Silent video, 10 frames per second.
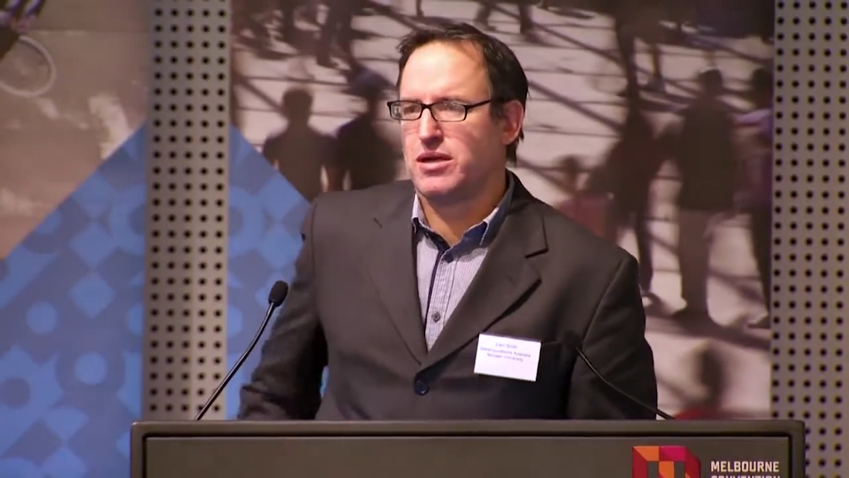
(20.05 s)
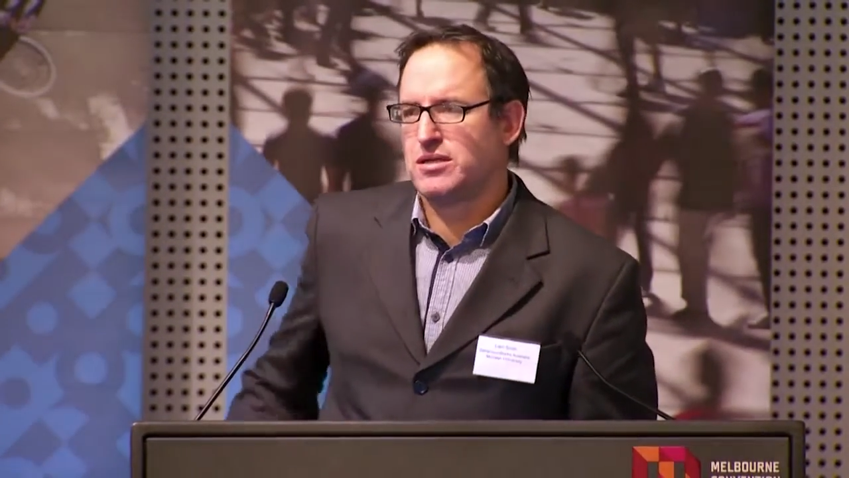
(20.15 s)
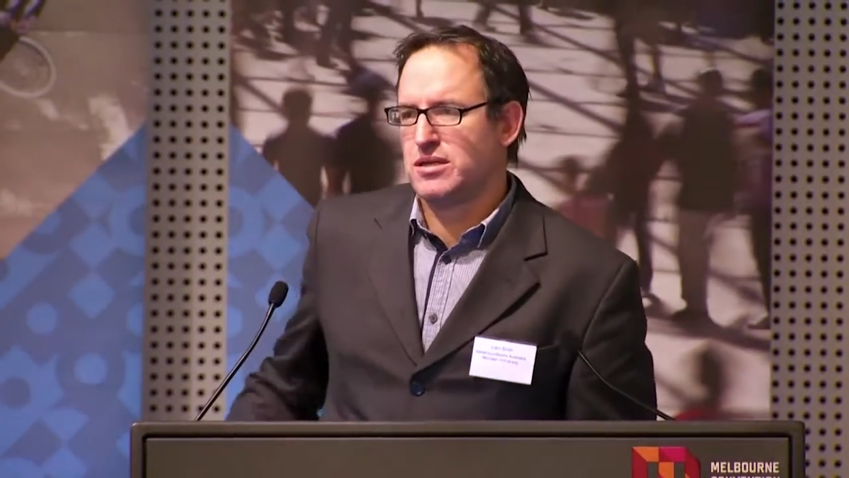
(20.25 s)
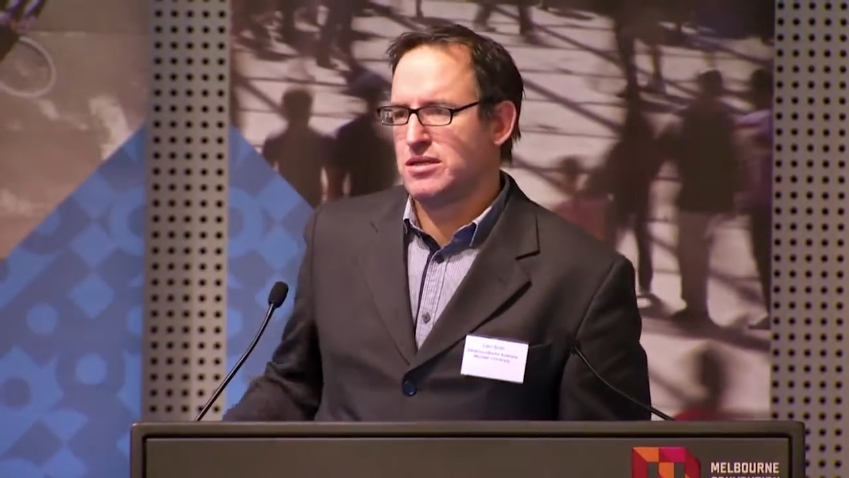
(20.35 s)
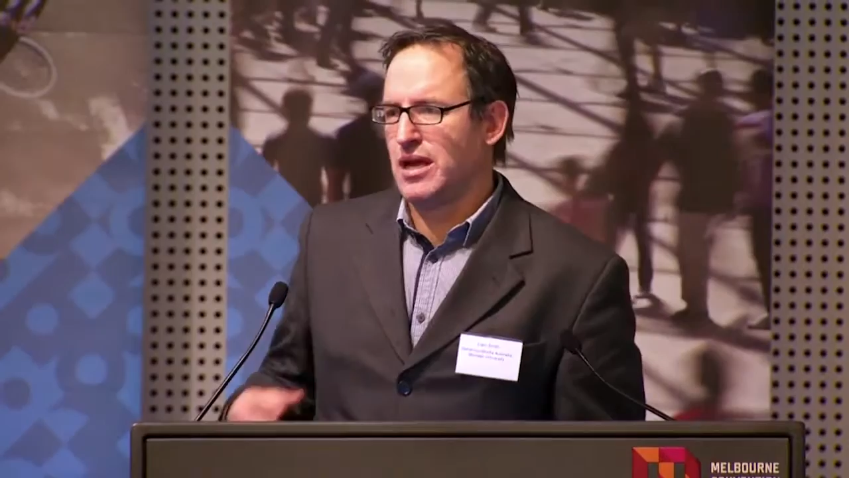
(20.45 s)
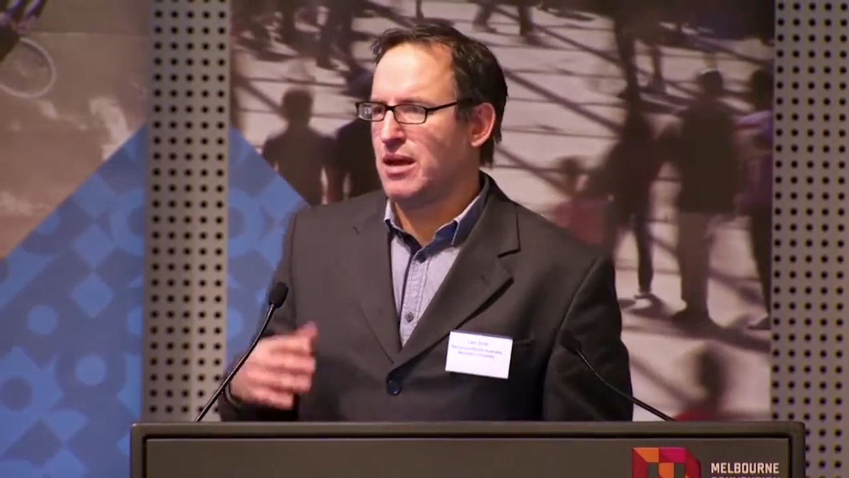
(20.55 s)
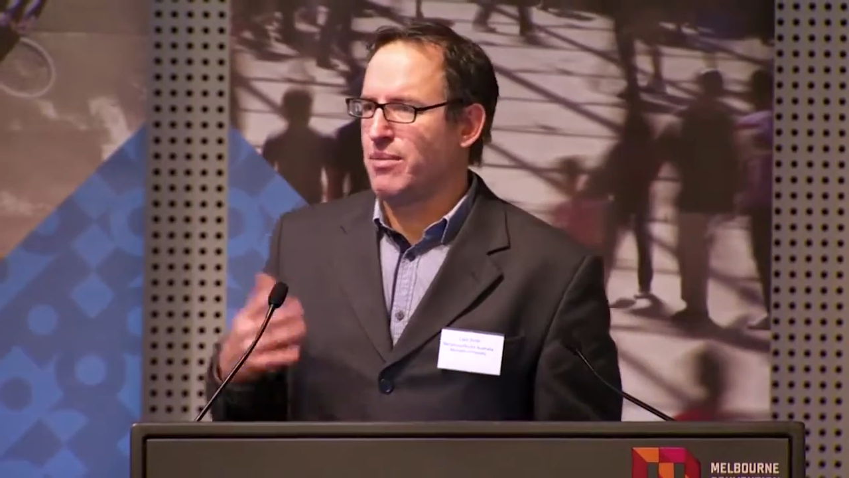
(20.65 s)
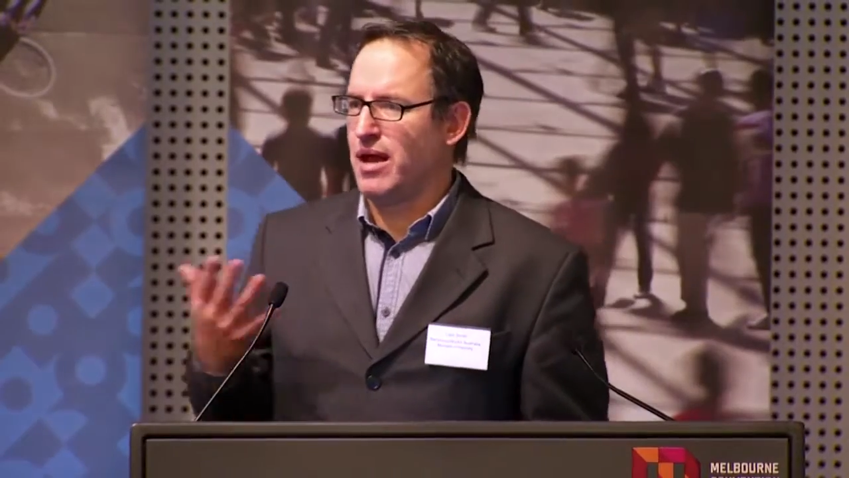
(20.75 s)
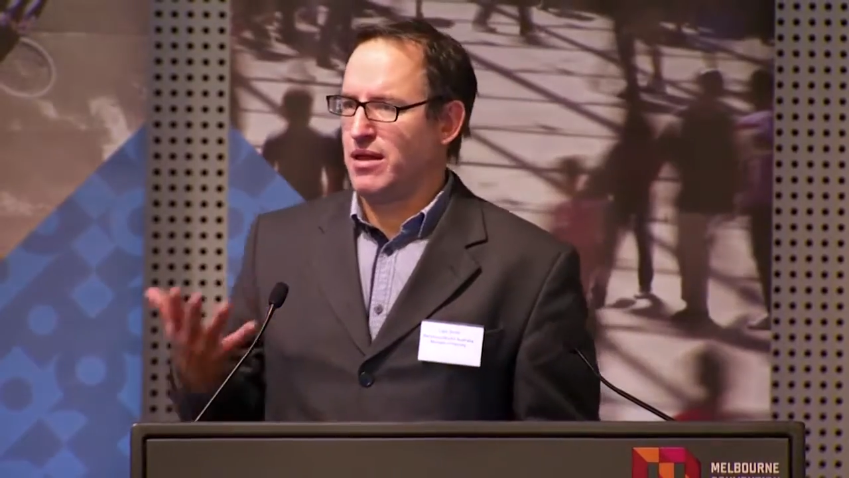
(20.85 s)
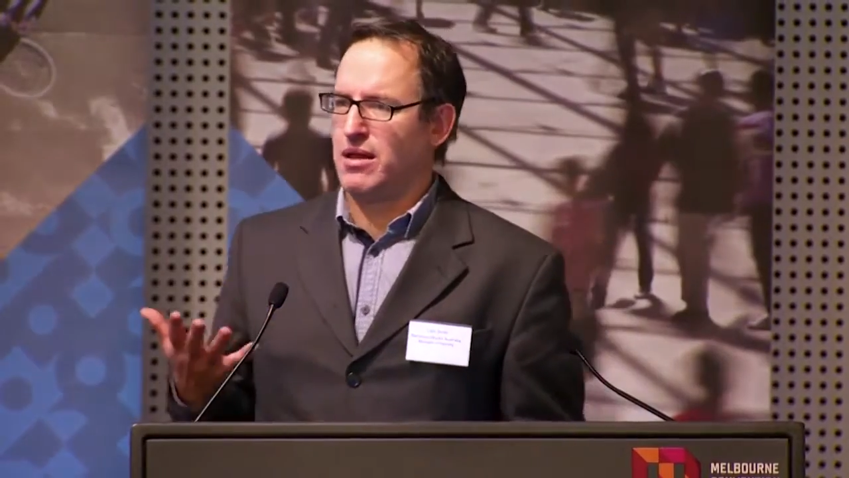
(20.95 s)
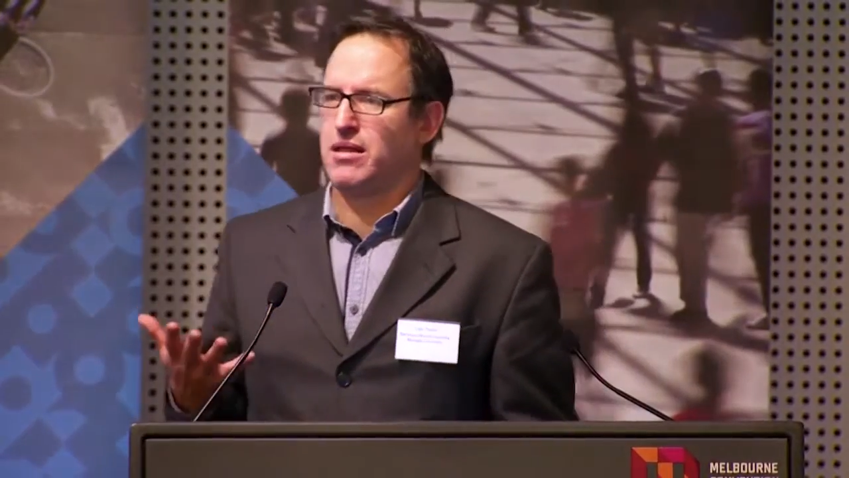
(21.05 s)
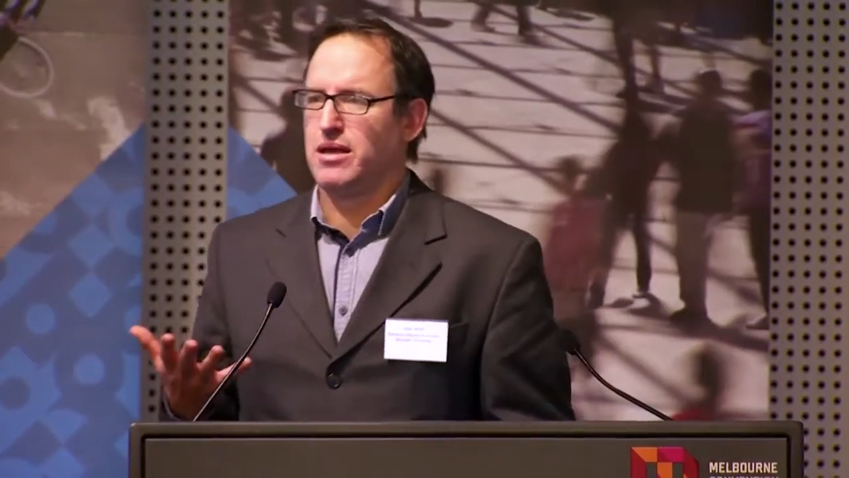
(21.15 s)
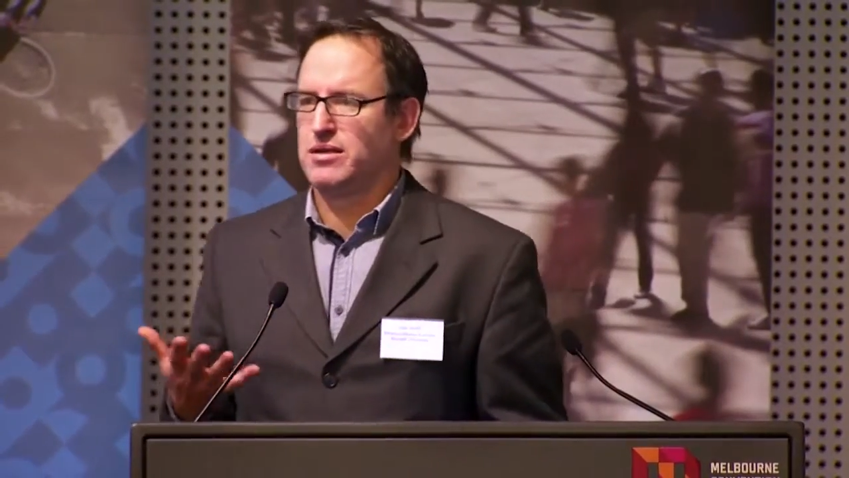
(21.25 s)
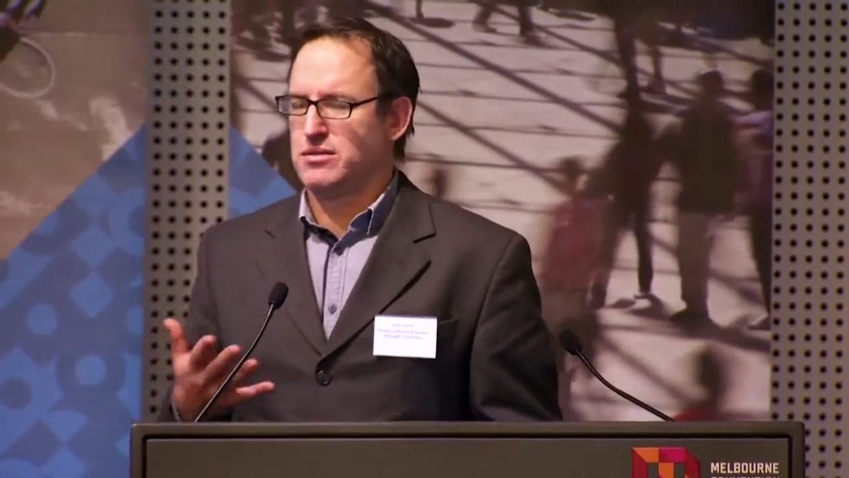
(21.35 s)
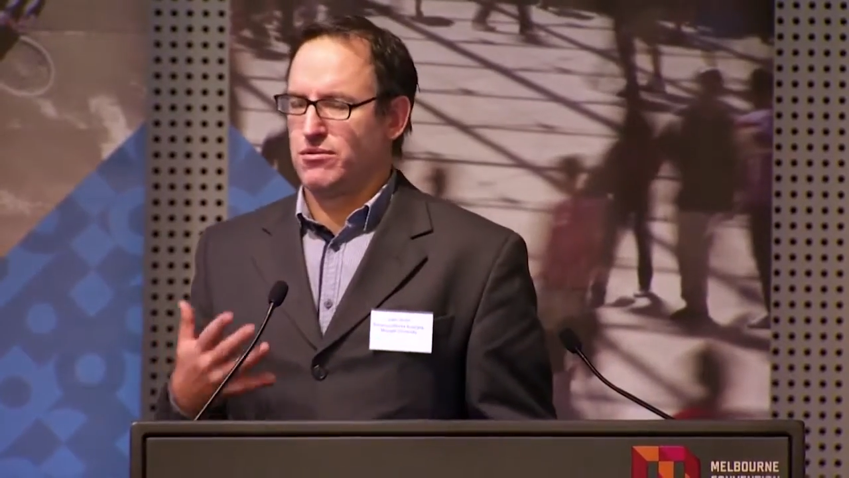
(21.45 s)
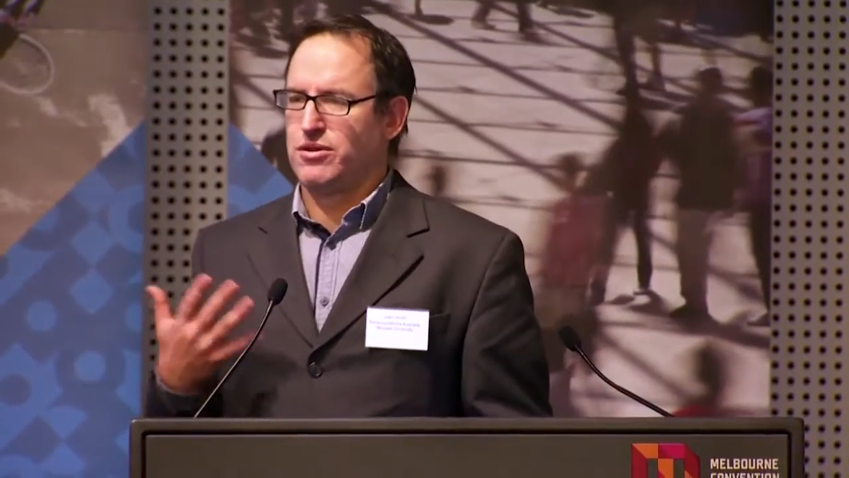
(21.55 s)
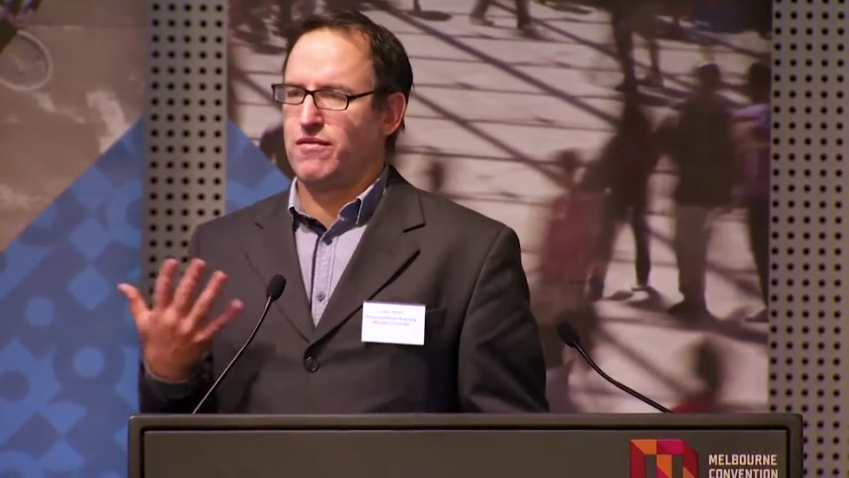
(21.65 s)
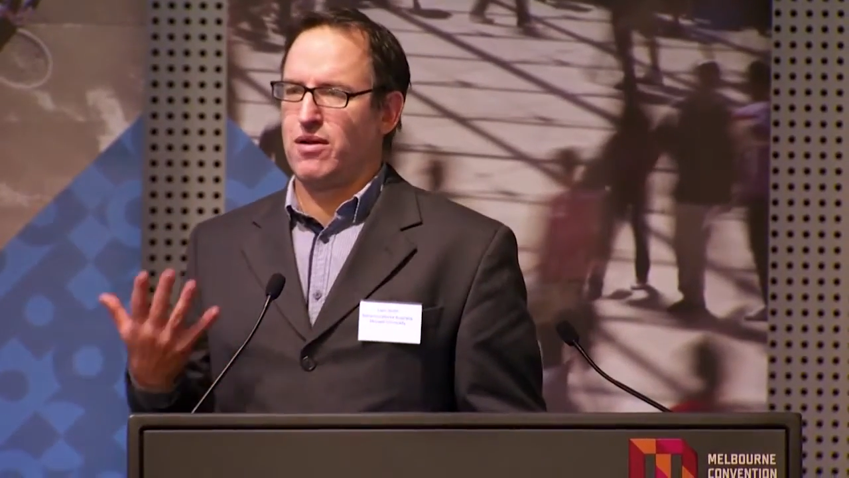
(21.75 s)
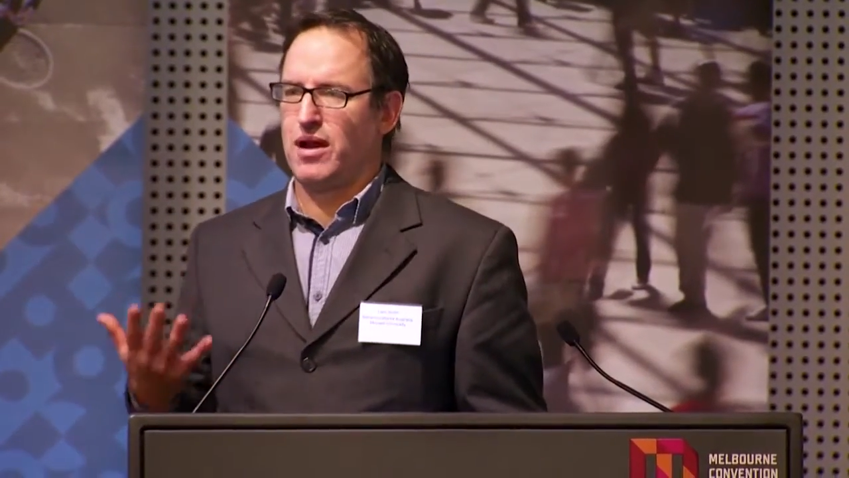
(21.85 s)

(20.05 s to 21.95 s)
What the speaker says: to just think about things through different